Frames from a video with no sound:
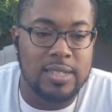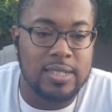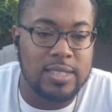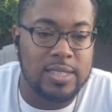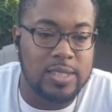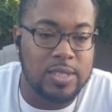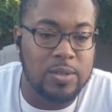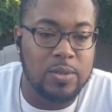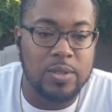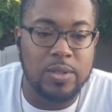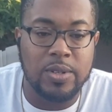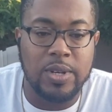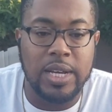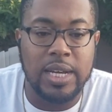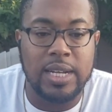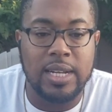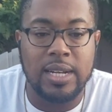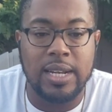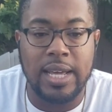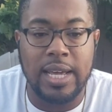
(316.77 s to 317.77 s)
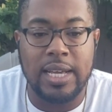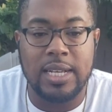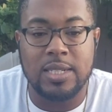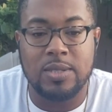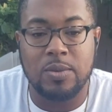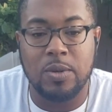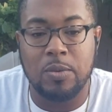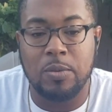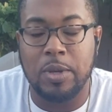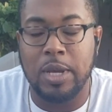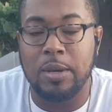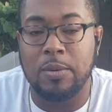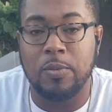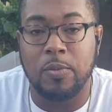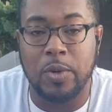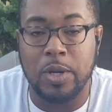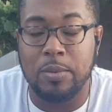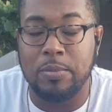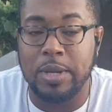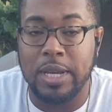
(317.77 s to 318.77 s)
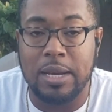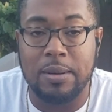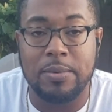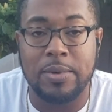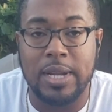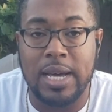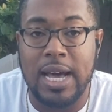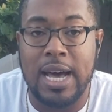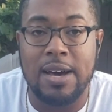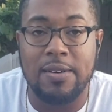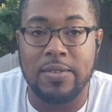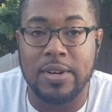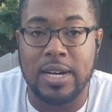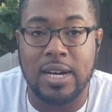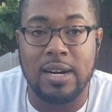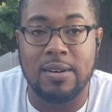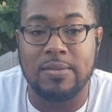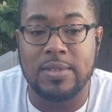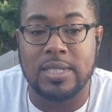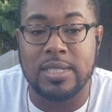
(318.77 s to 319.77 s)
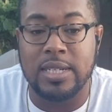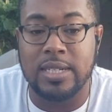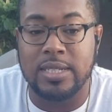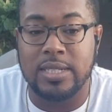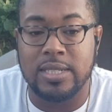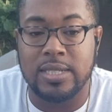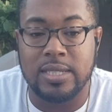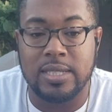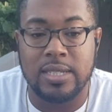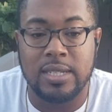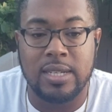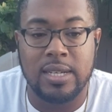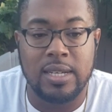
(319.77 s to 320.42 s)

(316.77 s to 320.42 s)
Soon you'll hit an age where we'll be able to have a conversation,